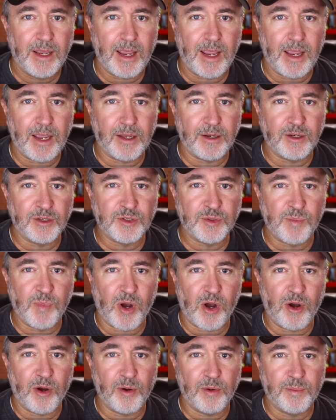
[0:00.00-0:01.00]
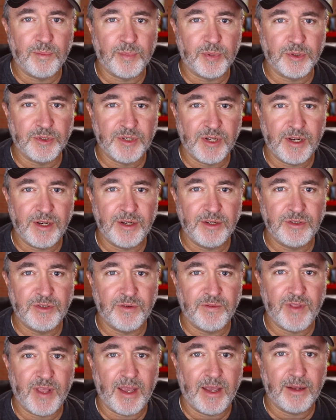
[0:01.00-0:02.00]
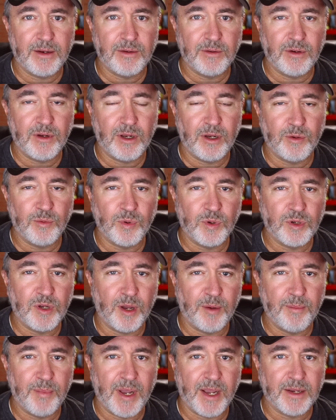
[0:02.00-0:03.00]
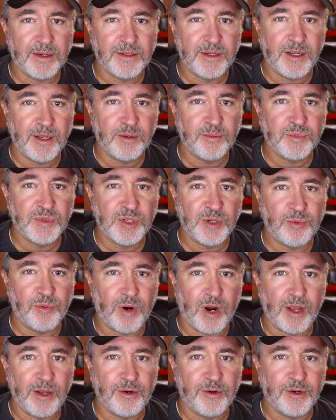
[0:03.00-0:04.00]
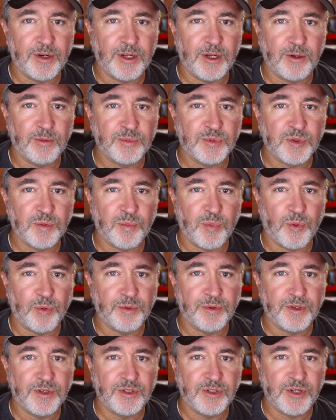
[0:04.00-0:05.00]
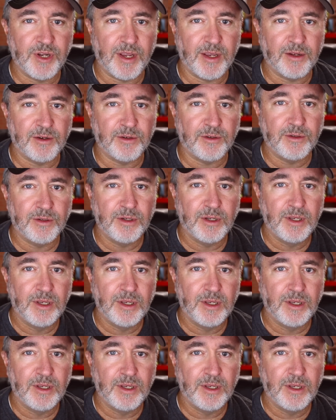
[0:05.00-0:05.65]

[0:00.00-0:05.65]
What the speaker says: And a small percentage of that will come back to MCrider to help support the channel.